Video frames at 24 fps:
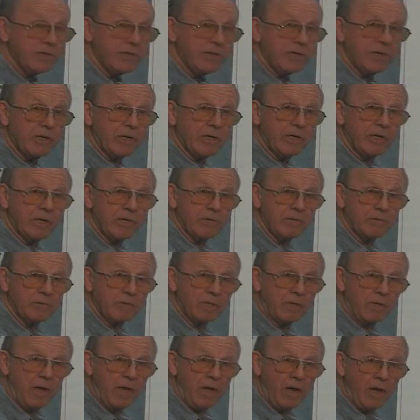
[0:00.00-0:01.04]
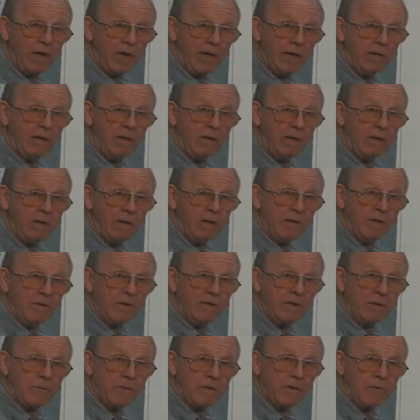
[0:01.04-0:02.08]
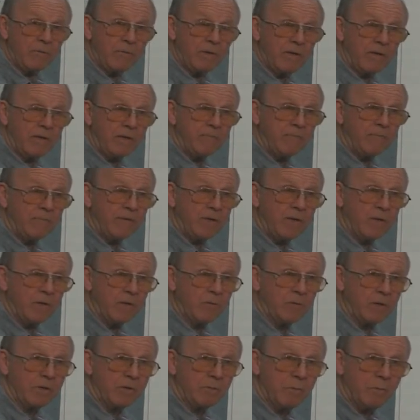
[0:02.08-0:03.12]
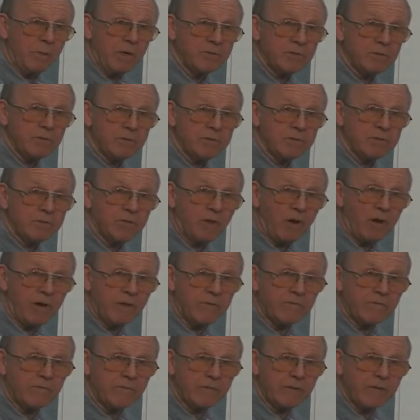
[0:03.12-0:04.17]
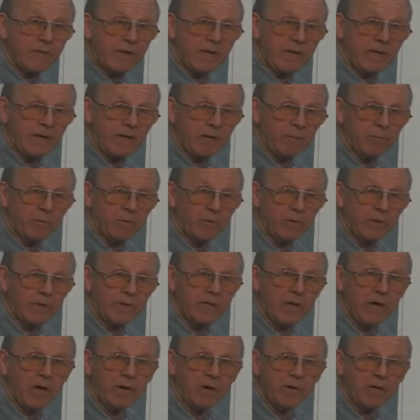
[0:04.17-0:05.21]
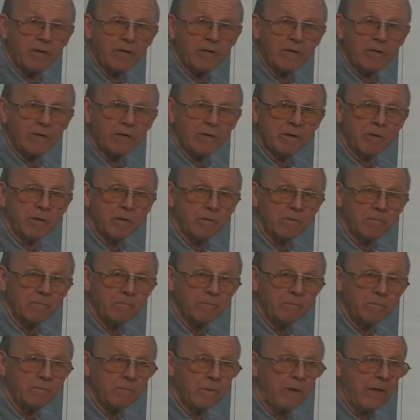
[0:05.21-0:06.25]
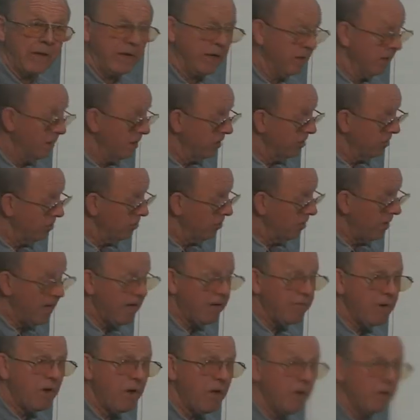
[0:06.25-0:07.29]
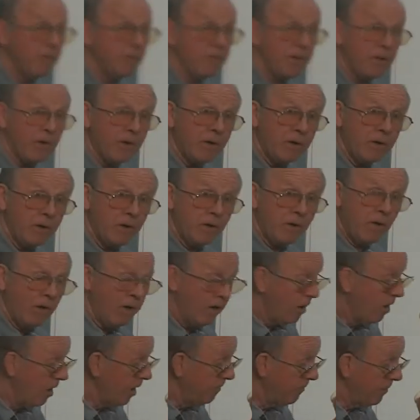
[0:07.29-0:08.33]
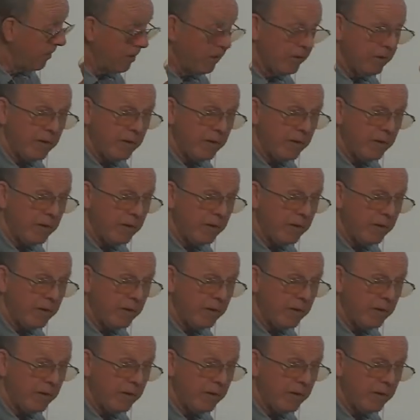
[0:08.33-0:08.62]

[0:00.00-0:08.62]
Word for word: here is the line that we really feel where the muscles start to be pulled down into the we have all of your all of your